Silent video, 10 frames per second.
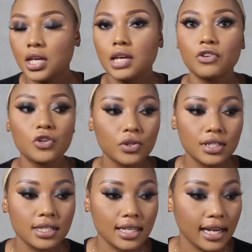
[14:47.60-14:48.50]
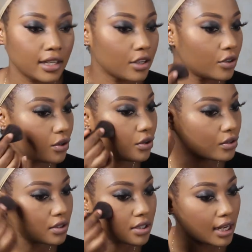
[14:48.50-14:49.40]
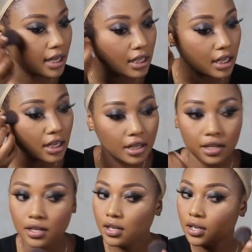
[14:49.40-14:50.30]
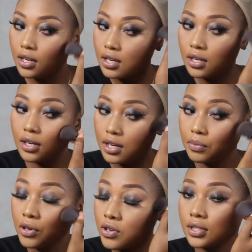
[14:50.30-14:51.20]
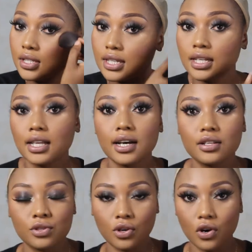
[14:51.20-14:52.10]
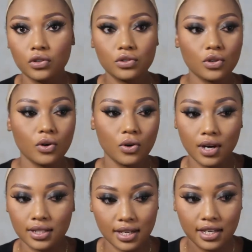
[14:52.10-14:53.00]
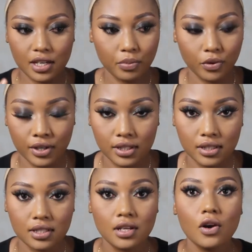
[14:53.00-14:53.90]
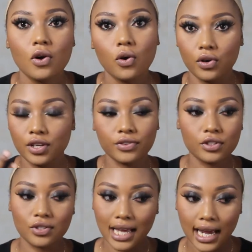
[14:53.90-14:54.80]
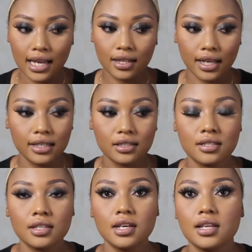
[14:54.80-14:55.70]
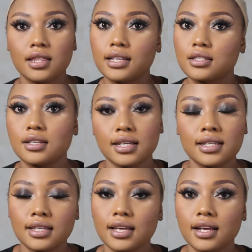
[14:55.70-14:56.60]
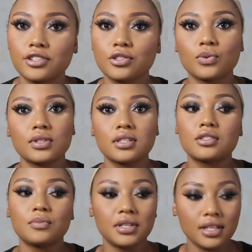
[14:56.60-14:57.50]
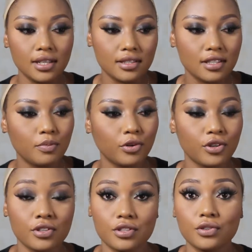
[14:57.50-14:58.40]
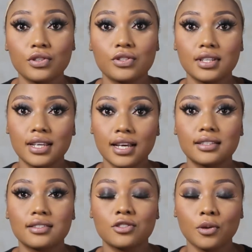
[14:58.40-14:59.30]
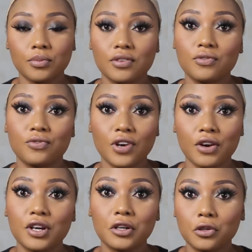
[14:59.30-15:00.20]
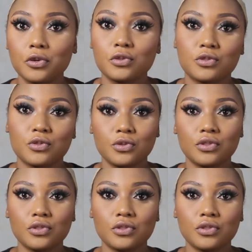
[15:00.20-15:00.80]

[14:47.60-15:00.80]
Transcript: if you noticed, I didn't use any concealer to contour at any point or even to highlight. That's because I said I just want it to be easy, but you're still going to get something very close to